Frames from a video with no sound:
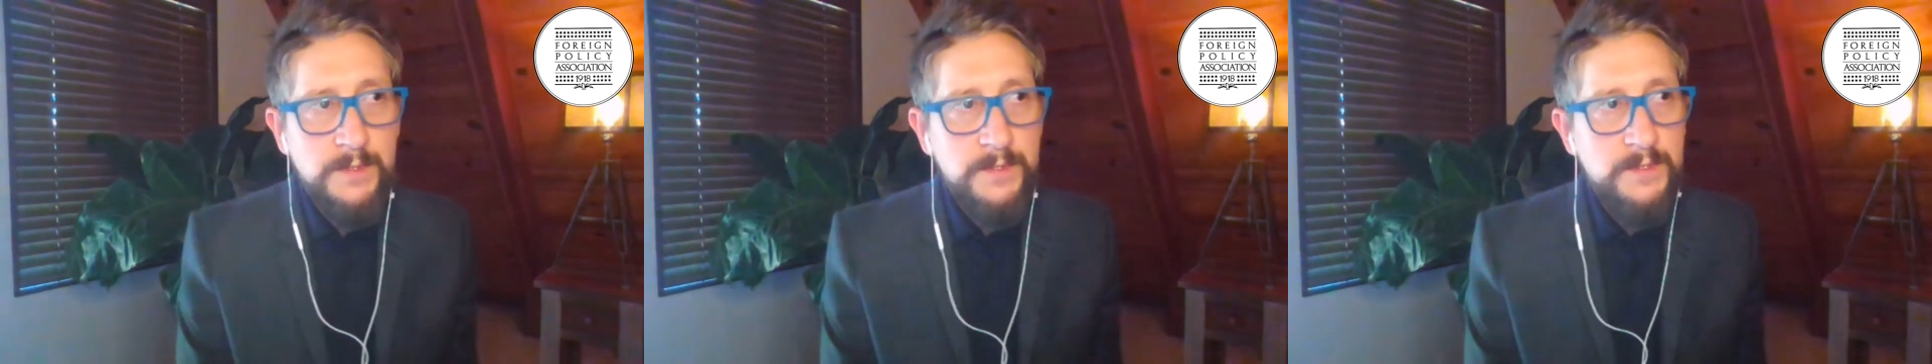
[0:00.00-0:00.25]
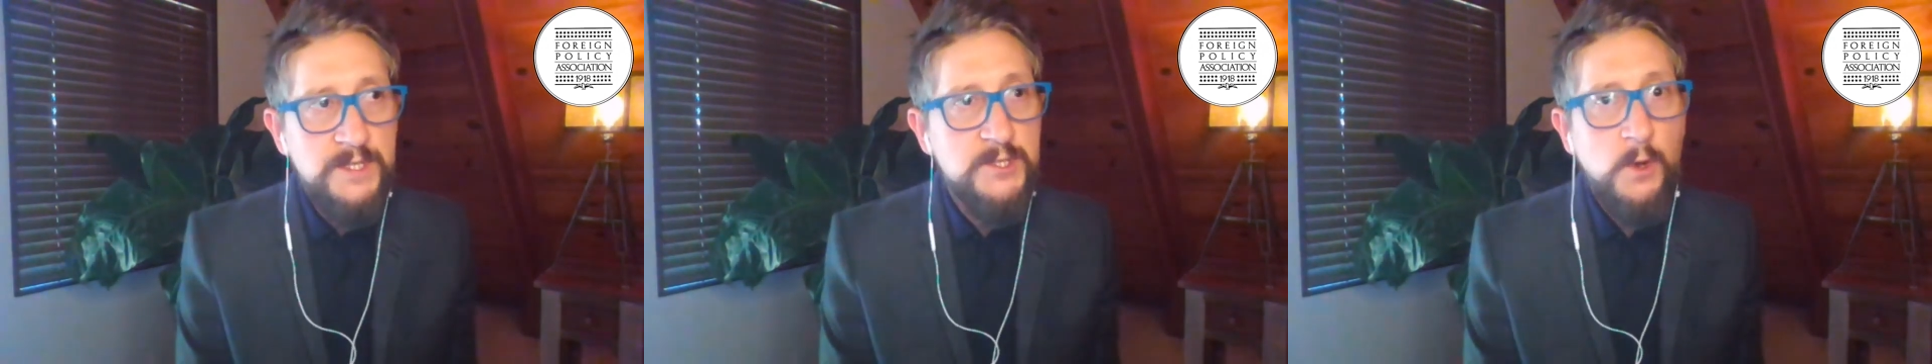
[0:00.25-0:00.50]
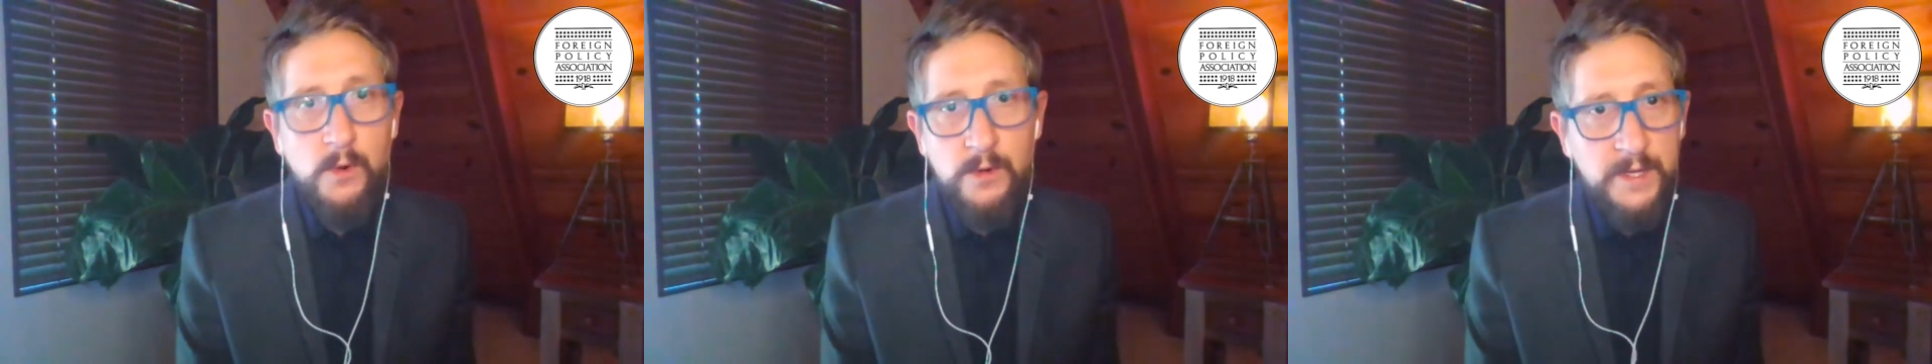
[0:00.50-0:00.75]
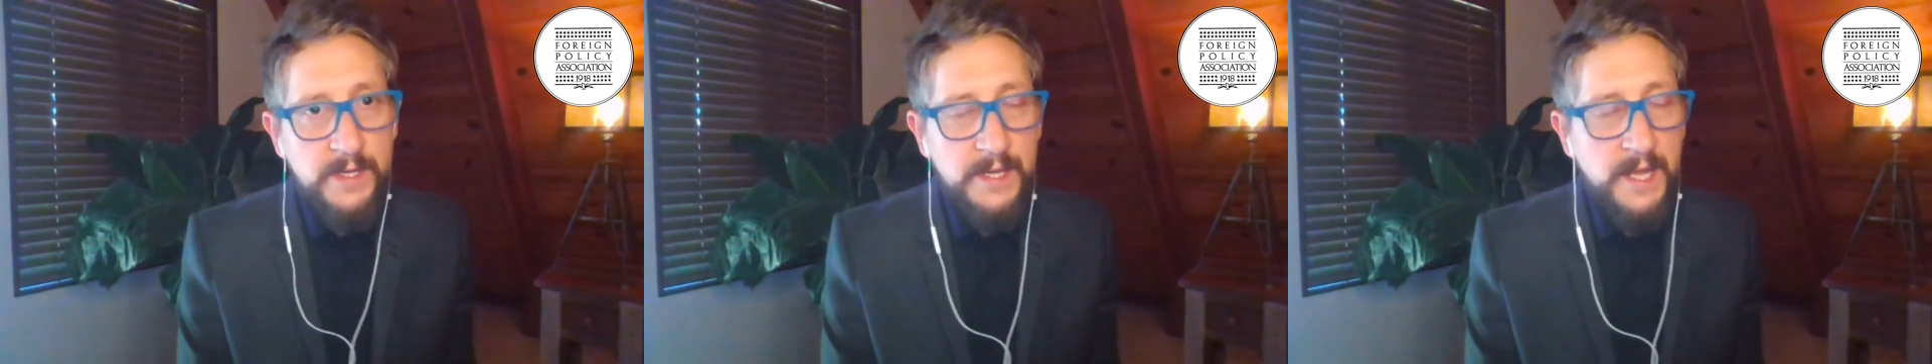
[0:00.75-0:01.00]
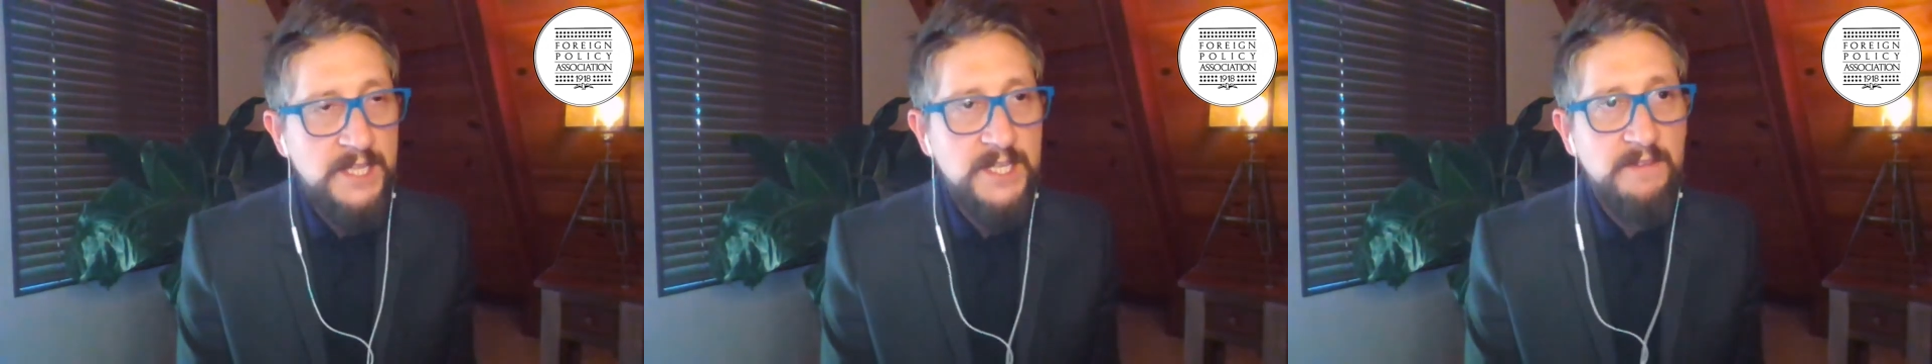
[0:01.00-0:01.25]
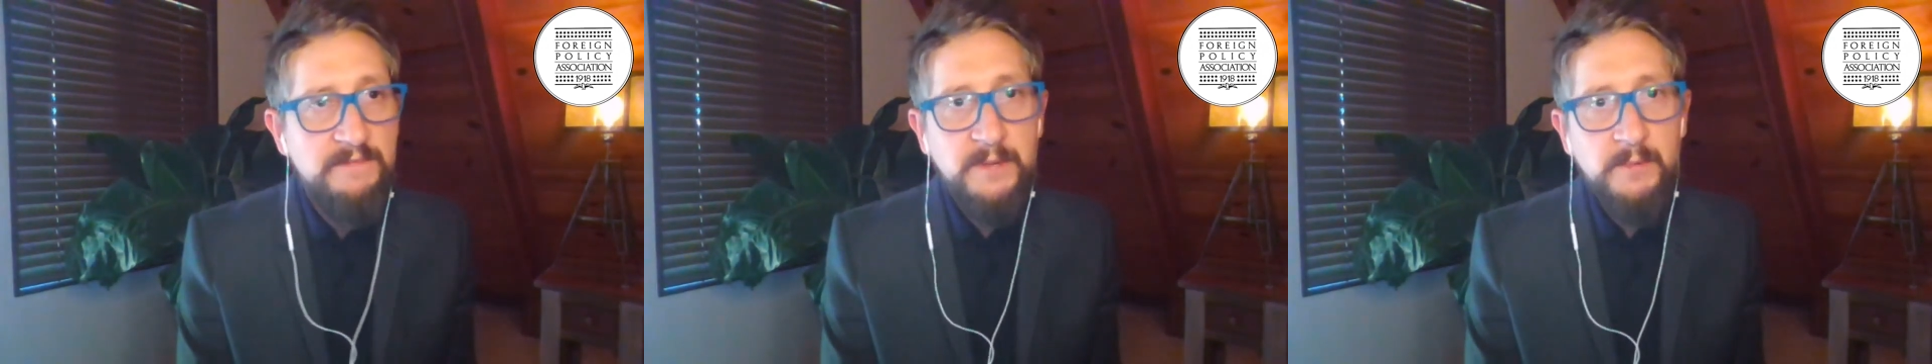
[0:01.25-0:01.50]
soaring
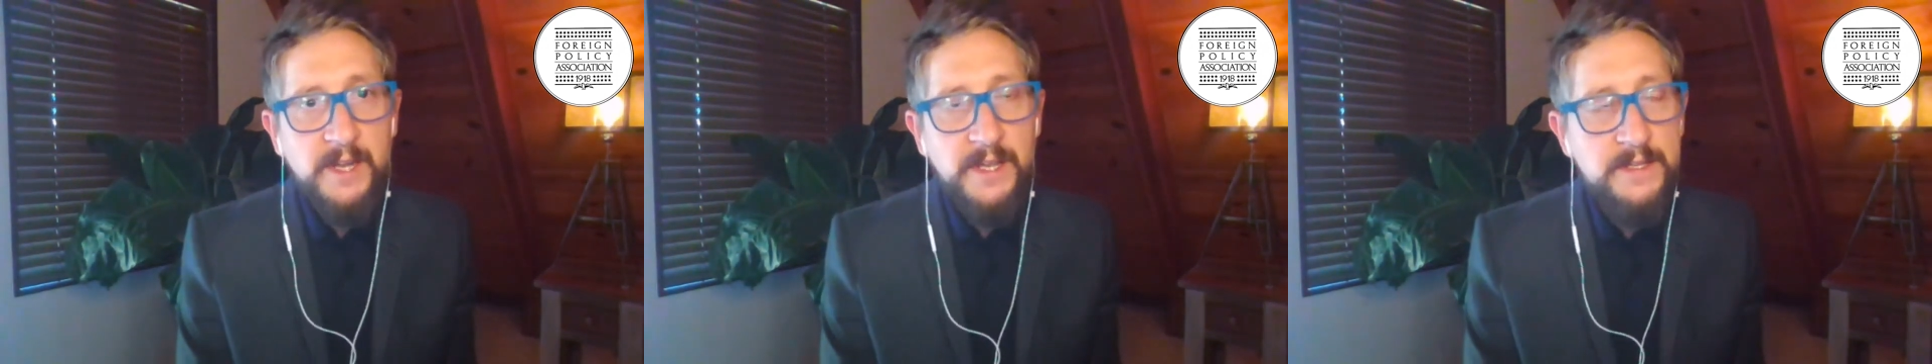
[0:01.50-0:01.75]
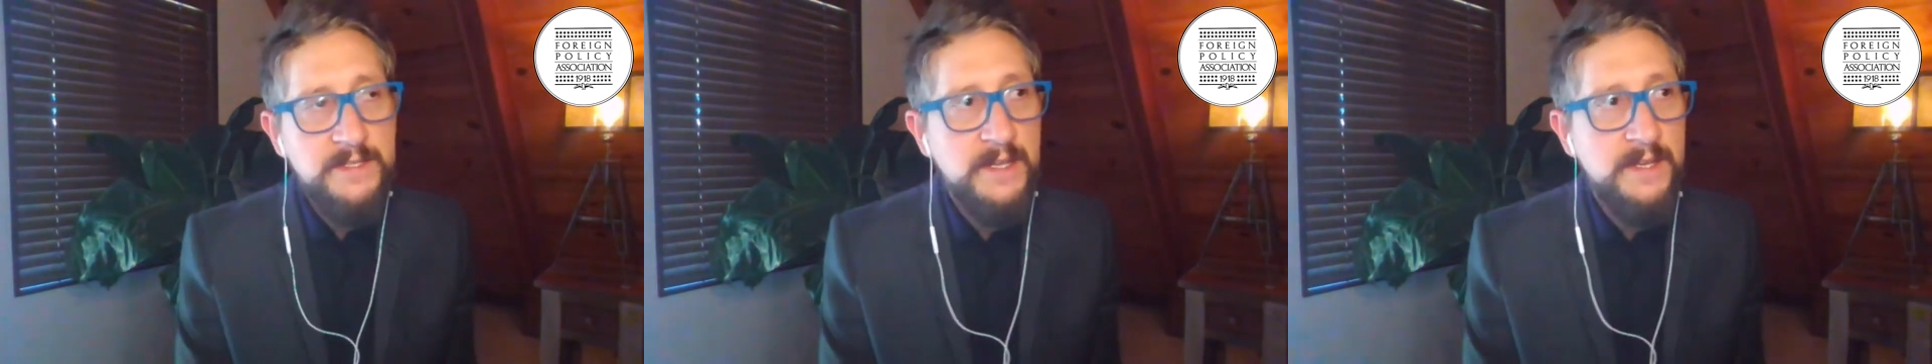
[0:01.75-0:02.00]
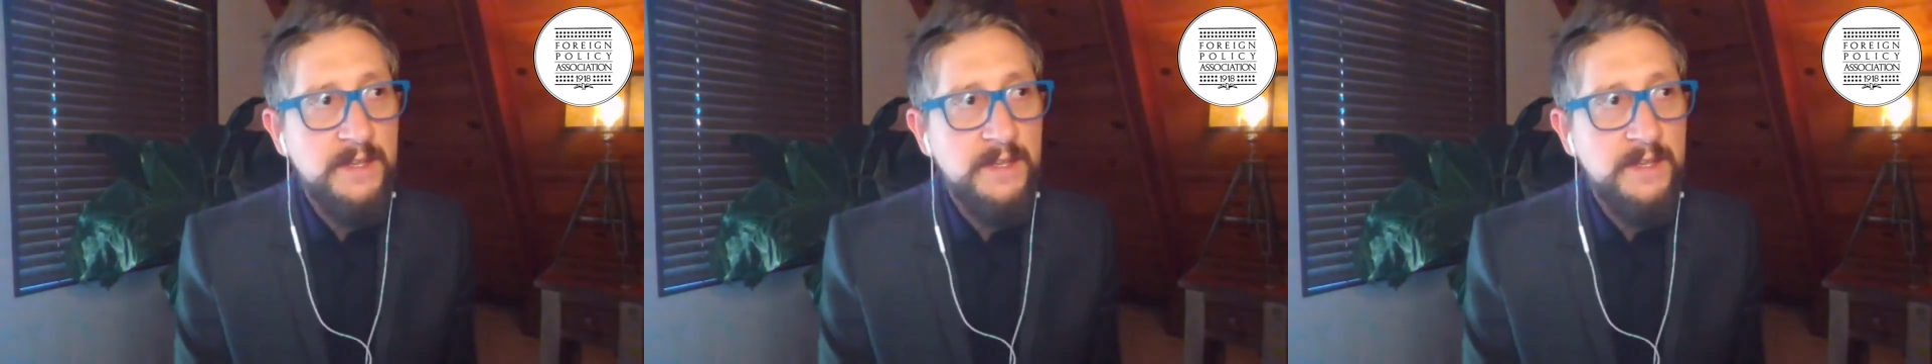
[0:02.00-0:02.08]
HIV rates in